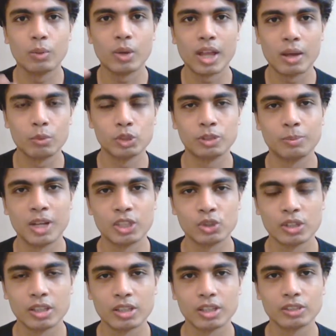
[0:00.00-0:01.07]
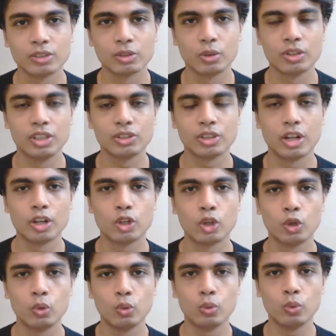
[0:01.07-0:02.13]
way I was imagining this. So these are
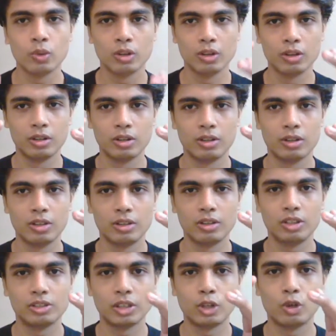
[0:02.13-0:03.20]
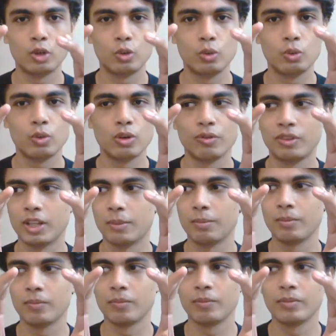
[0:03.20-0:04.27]
two of them,
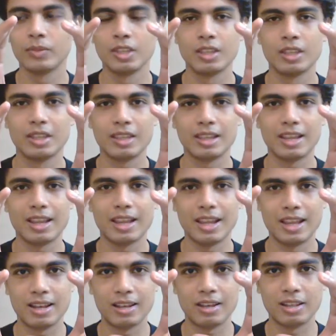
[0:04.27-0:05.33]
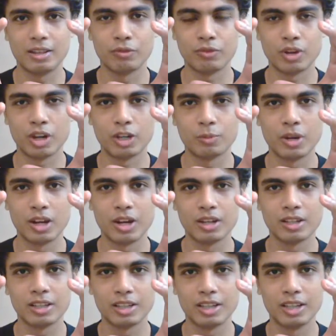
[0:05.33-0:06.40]
and the front part
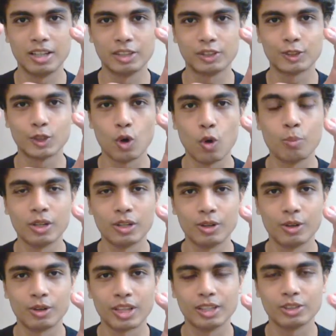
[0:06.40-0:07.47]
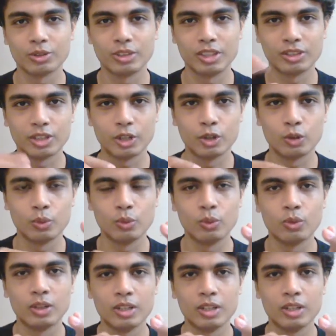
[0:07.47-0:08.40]
is open. Okay, so these are two